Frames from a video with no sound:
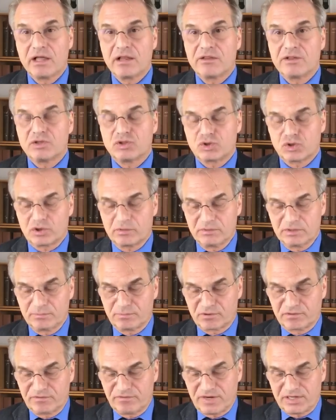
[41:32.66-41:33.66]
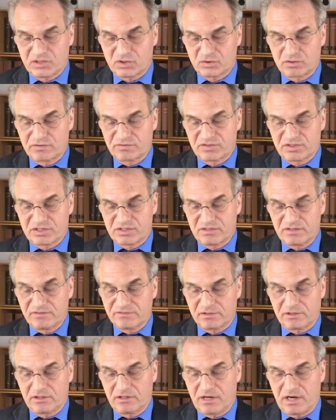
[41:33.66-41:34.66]
The German professor of
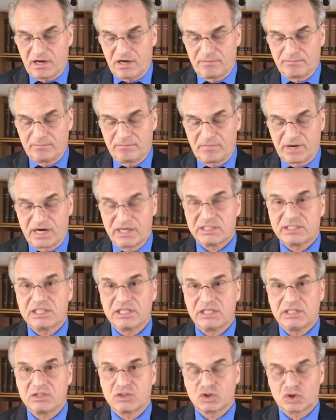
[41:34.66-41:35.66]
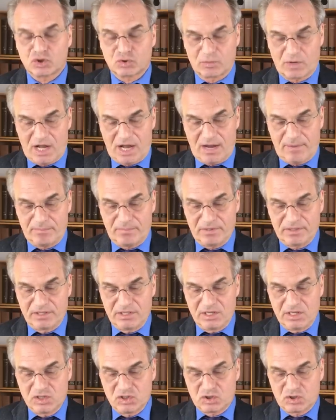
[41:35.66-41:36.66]
civil law, Martin Schwab,
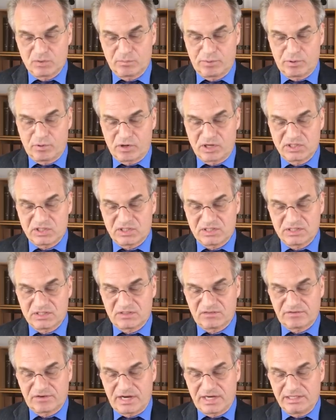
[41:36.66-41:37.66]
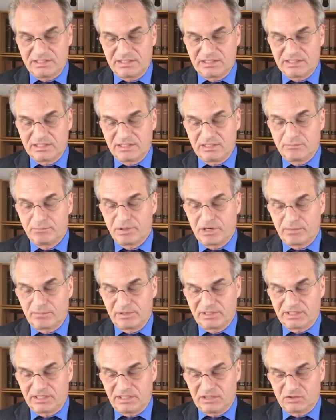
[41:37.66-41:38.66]
supports this finding in
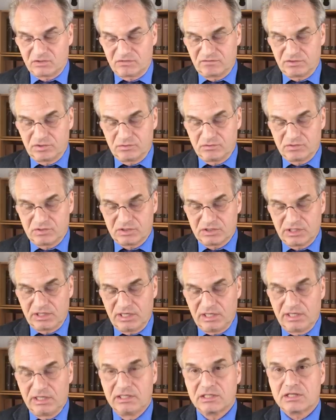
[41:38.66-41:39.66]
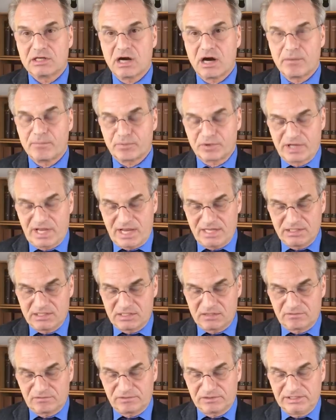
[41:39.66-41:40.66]
public interviews. In a
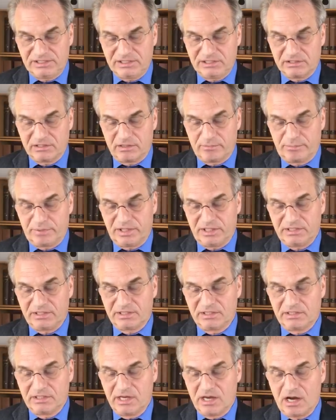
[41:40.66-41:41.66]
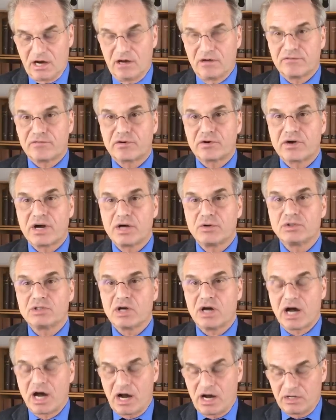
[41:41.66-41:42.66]
comprehensive legal opinion of around
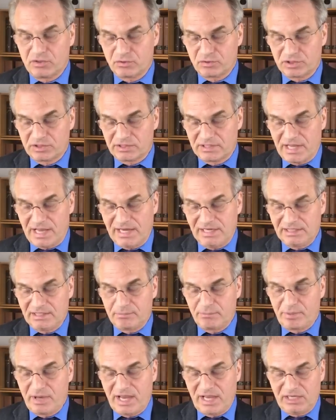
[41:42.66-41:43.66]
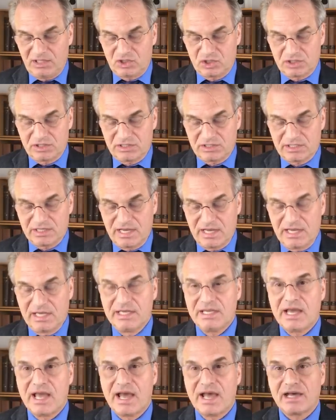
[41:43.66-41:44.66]
180 pages,
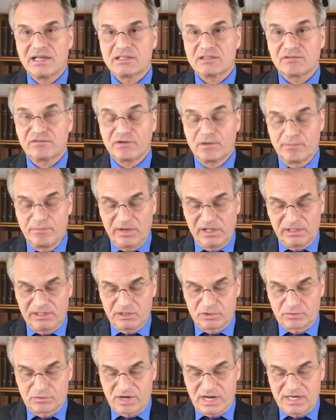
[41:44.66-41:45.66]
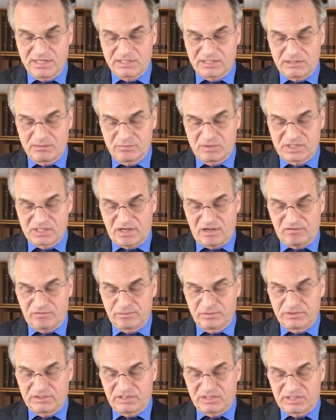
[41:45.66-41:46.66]
he has familiarized
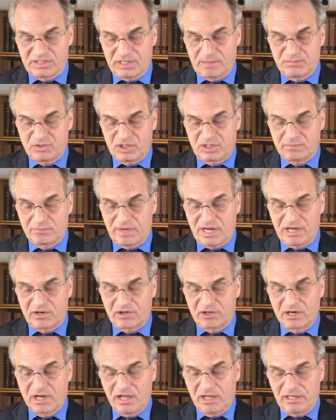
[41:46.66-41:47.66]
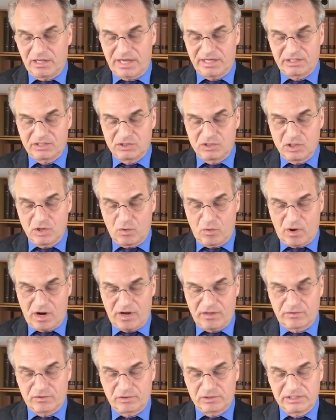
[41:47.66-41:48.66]
himself with the subject matter like no
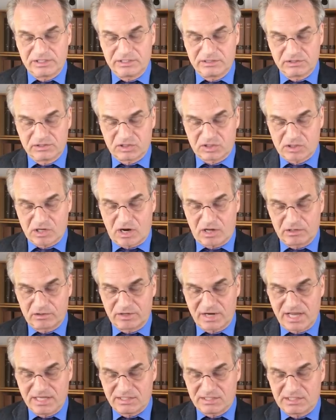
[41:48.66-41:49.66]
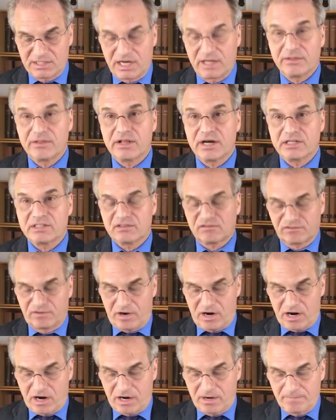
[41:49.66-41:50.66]
other legal scholar has done thus
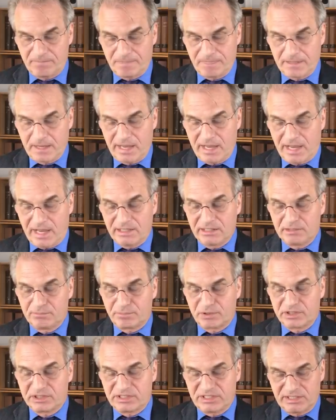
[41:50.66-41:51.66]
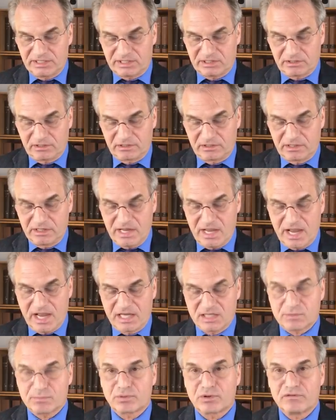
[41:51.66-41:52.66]
far, and in particular
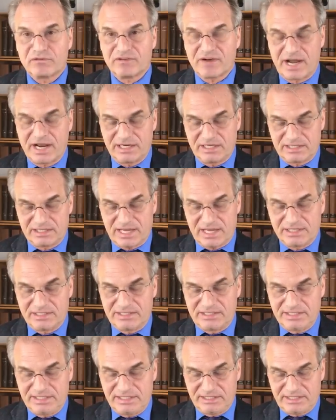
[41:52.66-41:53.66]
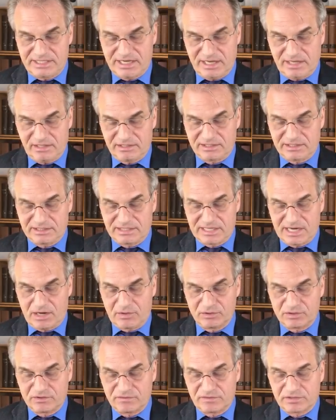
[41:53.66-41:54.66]
has provided a detailed
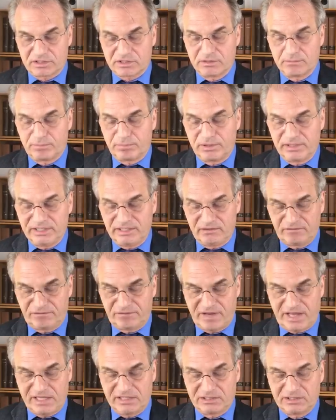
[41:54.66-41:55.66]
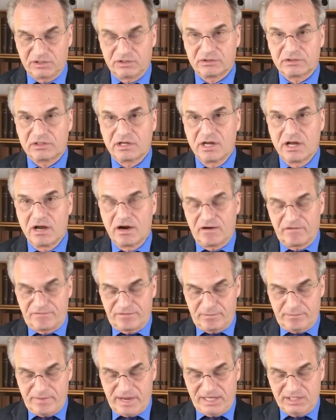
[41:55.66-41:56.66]
account of the complete failure of
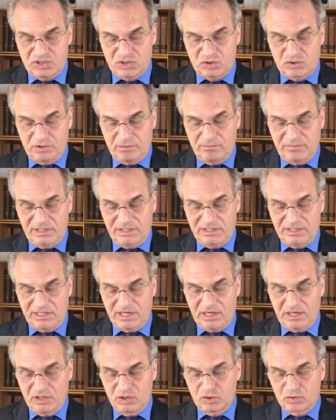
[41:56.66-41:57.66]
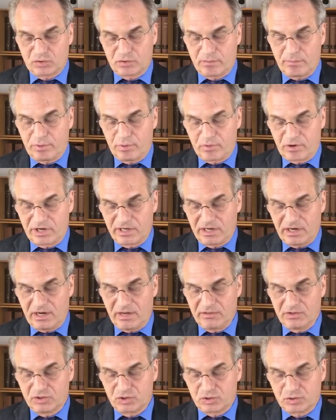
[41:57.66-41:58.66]
the mainstream media to report
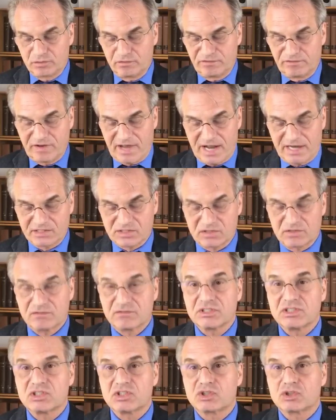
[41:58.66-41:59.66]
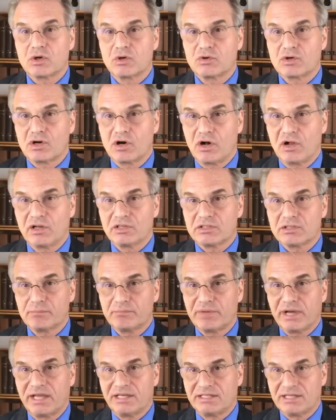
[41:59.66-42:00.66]
on the true facts of this so-called
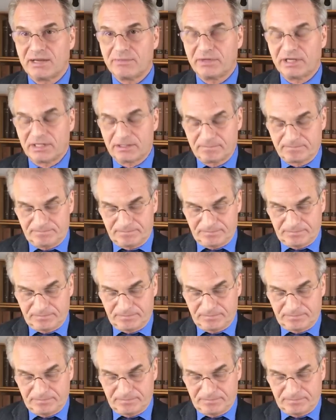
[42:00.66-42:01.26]
pandemic.